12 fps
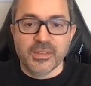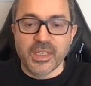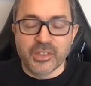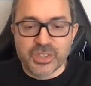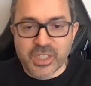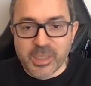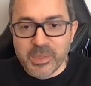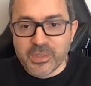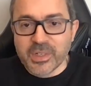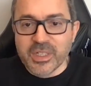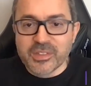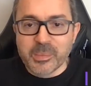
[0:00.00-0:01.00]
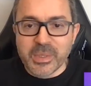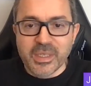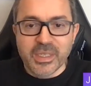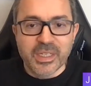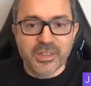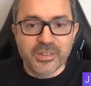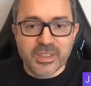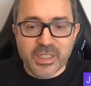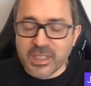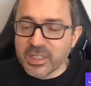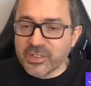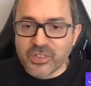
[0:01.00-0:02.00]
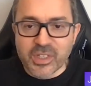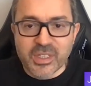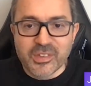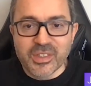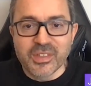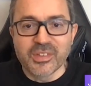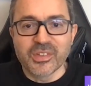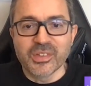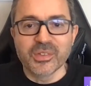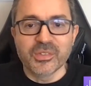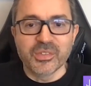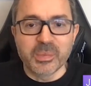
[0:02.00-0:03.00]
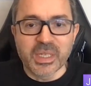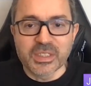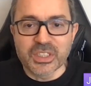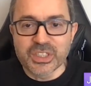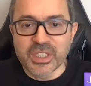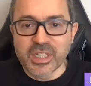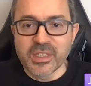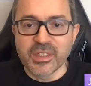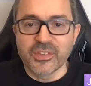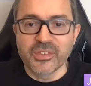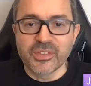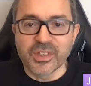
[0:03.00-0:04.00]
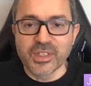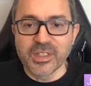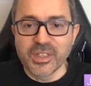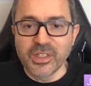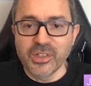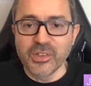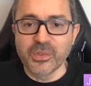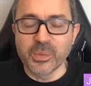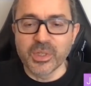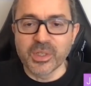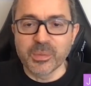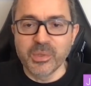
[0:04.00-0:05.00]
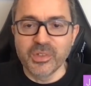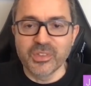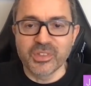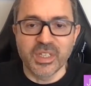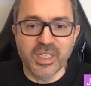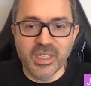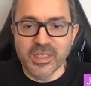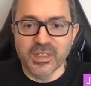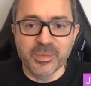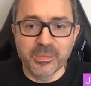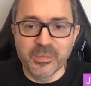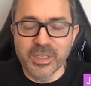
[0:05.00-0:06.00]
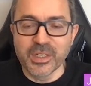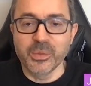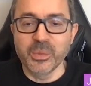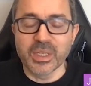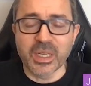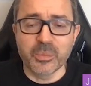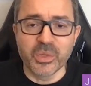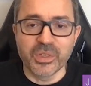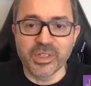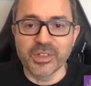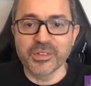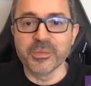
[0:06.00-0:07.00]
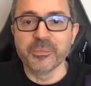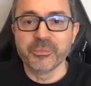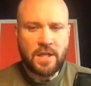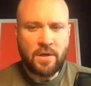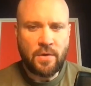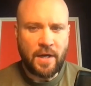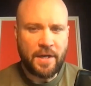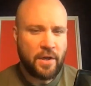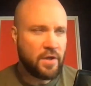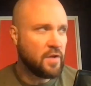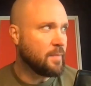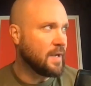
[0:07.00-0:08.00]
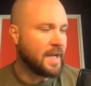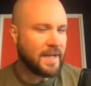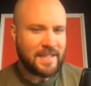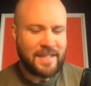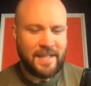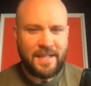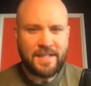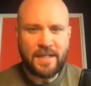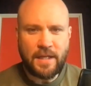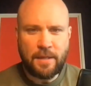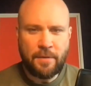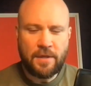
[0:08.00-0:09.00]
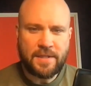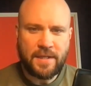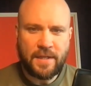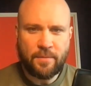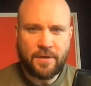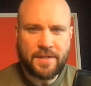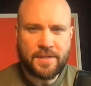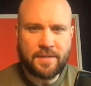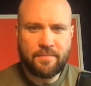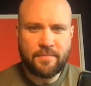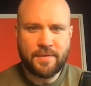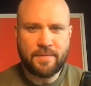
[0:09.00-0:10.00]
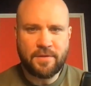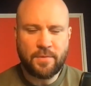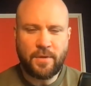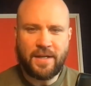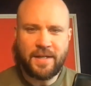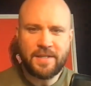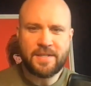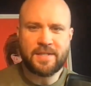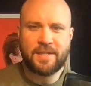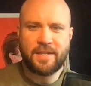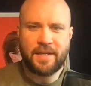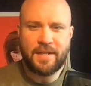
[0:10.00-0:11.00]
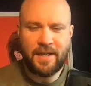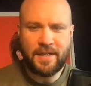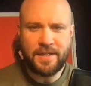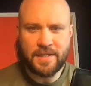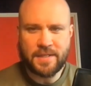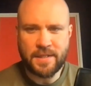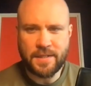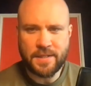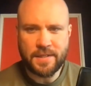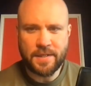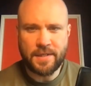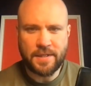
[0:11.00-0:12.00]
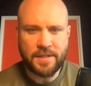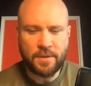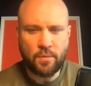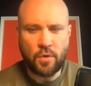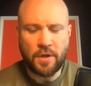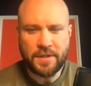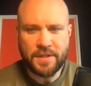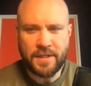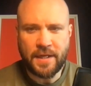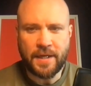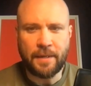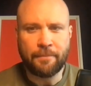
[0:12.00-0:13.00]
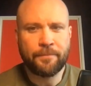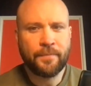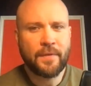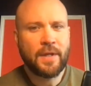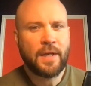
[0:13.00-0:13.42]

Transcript: Thanks, Jamie. Great to be here, and excited to be able to share this news with the community, and with you. So I know you've been kind of teasing the community with some tweets and hints as to what's to come.